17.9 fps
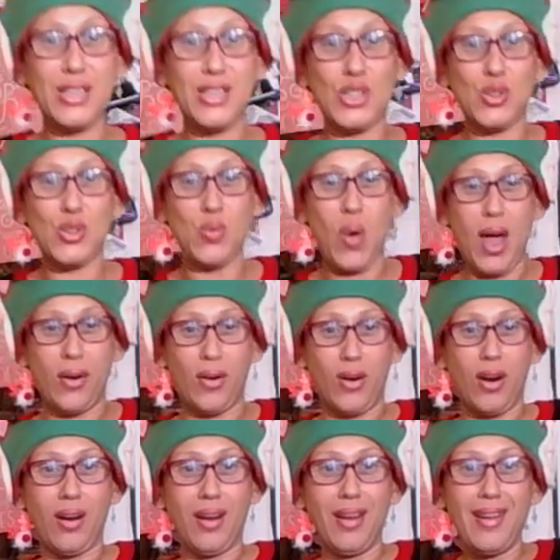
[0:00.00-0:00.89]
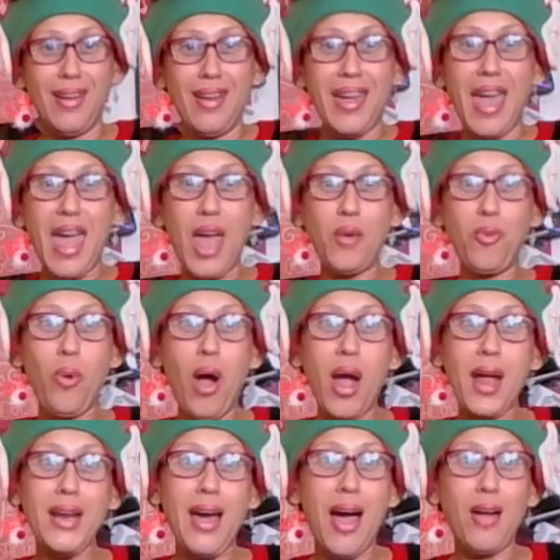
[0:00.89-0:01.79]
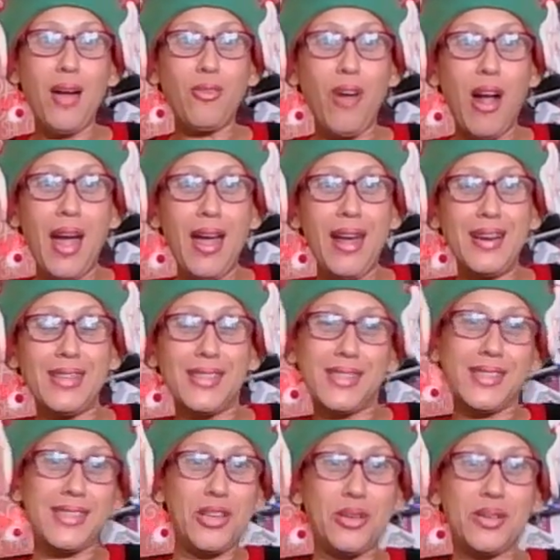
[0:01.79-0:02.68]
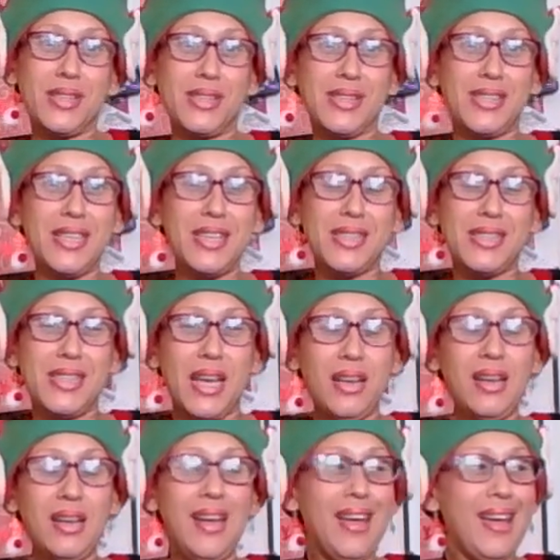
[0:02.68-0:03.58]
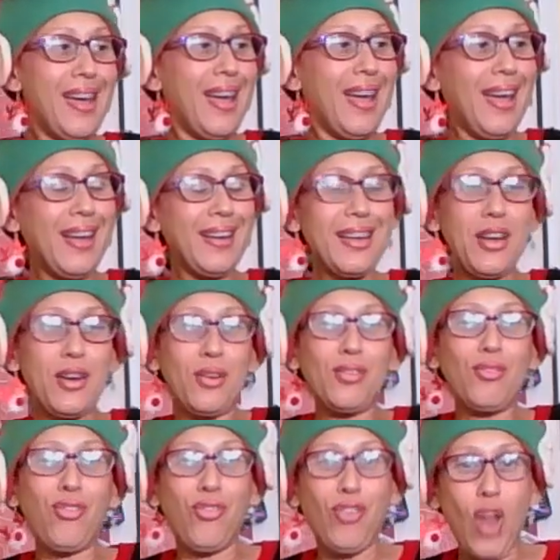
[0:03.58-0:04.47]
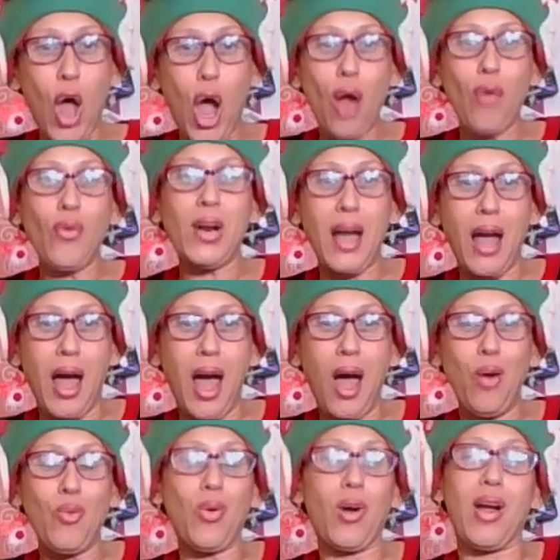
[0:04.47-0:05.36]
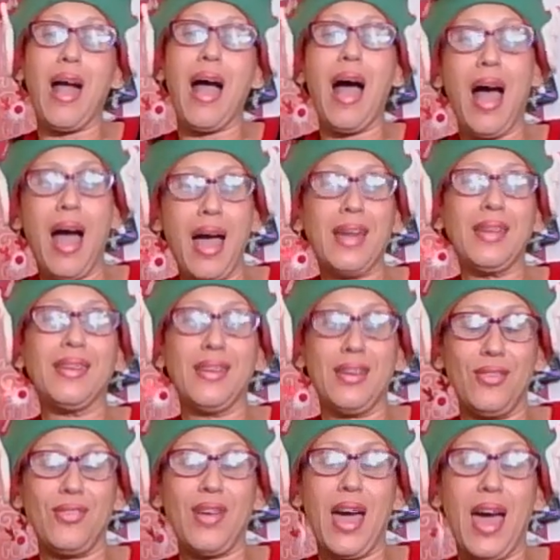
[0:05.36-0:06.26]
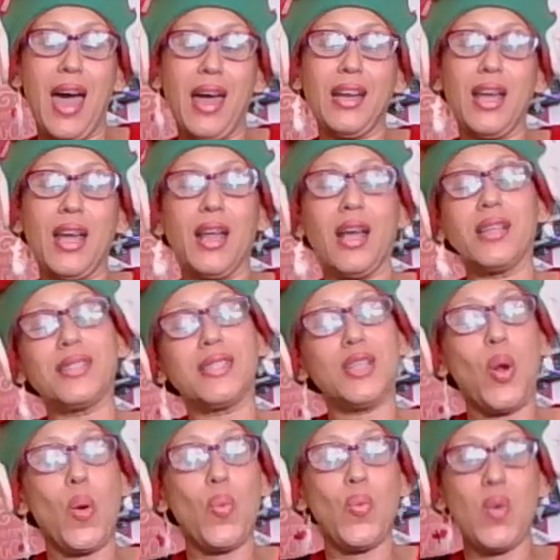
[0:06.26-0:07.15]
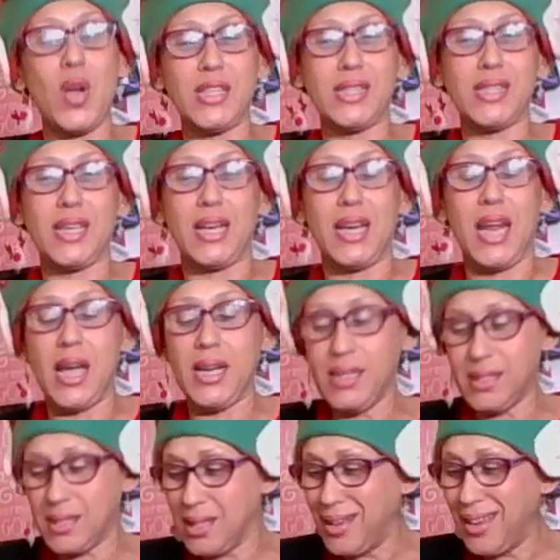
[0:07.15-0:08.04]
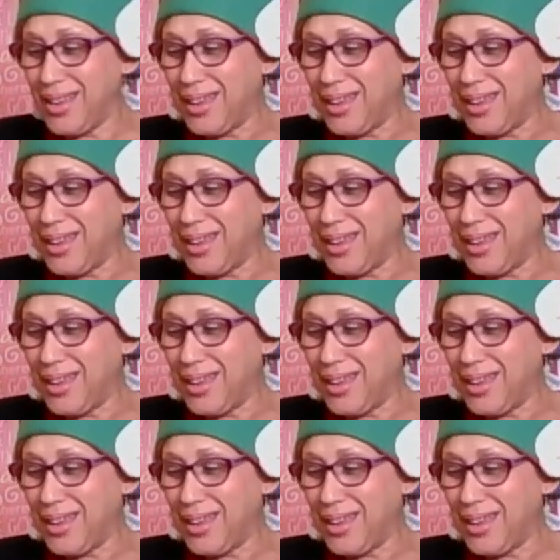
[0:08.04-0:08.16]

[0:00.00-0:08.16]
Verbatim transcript: sweater. And why not, right? It's still the season. And here in Florida, where I live at, it's a Ruskinite,